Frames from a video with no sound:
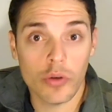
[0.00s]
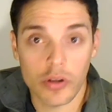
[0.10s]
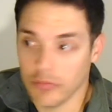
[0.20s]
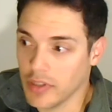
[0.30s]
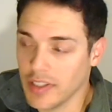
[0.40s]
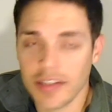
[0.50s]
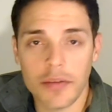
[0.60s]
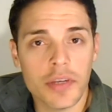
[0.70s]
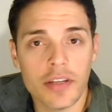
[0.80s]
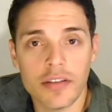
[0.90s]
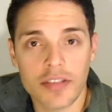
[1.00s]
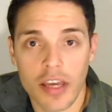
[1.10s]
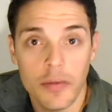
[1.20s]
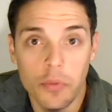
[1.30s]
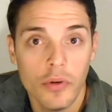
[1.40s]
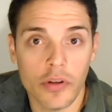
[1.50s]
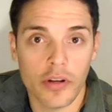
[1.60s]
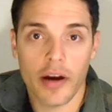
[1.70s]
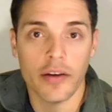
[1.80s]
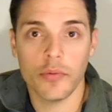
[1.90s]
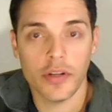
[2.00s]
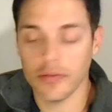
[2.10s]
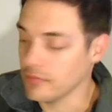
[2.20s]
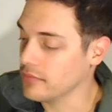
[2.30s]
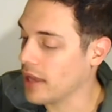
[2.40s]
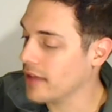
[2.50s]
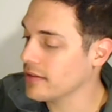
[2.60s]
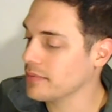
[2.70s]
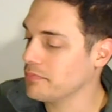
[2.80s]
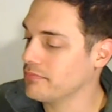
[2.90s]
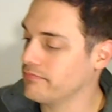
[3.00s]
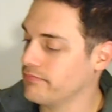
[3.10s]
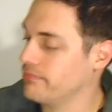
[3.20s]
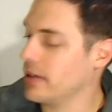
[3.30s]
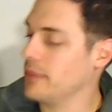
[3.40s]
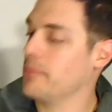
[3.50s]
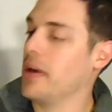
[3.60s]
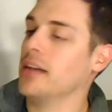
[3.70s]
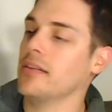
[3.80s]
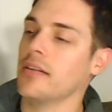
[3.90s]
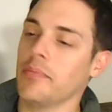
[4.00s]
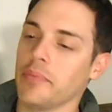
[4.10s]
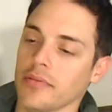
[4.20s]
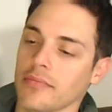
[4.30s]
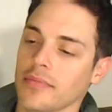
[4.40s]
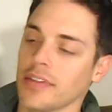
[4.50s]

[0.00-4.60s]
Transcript: and he sent me a sample, and I went and had this baby painted up, and